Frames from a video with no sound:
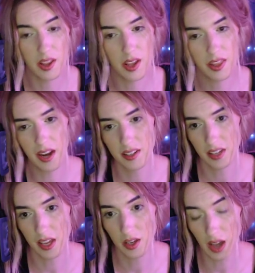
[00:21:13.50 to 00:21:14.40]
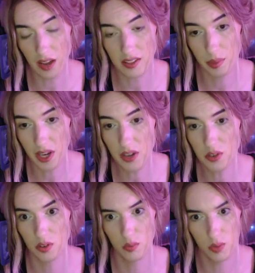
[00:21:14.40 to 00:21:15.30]
that is, it has the
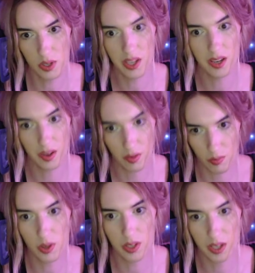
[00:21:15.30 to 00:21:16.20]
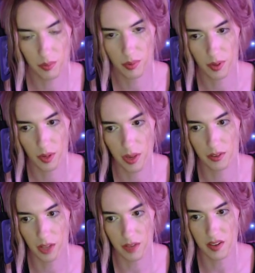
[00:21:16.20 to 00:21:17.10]
potential to really, really
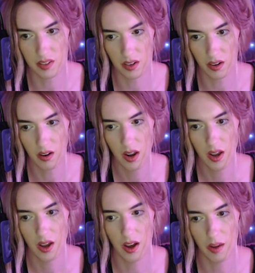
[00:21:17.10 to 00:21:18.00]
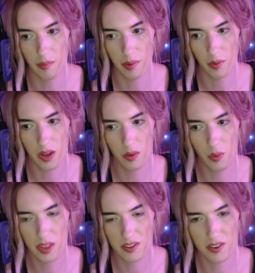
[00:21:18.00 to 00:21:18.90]
make life easier, in a
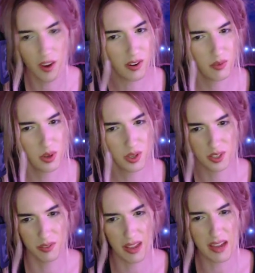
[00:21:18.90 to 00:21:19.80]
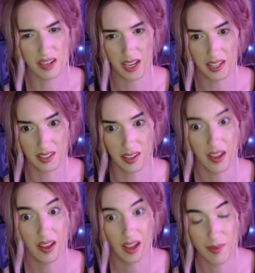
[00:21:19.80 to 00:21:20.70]
way that's not really just vanity. It's like
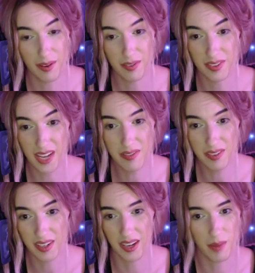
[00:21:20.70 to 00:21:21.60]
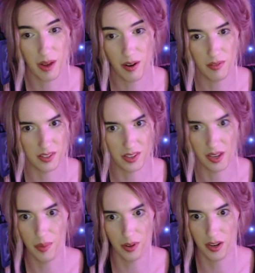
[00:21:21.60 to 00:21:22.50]
a matter of safety and a matter of just like
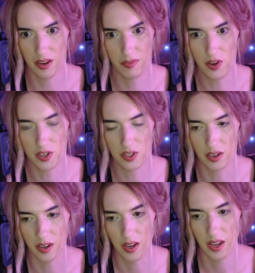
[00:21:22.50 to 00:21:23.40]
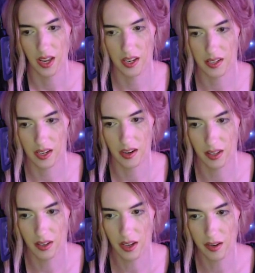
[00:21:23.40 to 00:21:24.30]
ability to function in
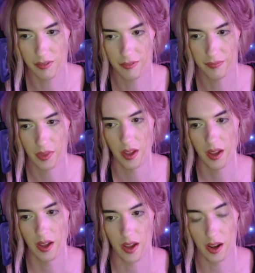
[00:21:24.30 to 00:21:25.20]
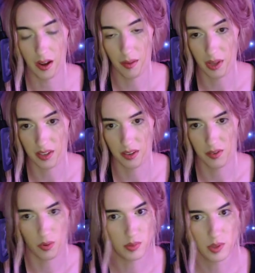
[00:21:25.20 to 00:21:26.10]
day-to-day life, as like a
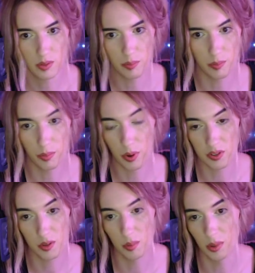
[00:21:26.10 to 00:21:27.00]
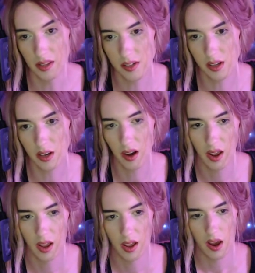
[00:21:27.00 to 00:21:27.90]
normal person who blends in.
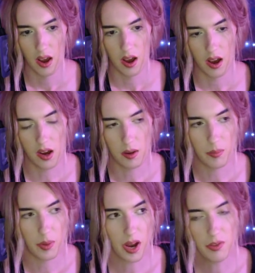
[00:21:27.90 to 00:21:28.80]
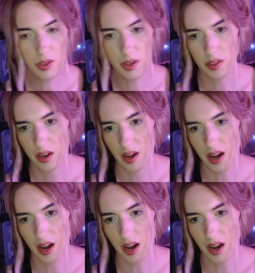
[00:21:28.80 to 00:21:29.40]
I think that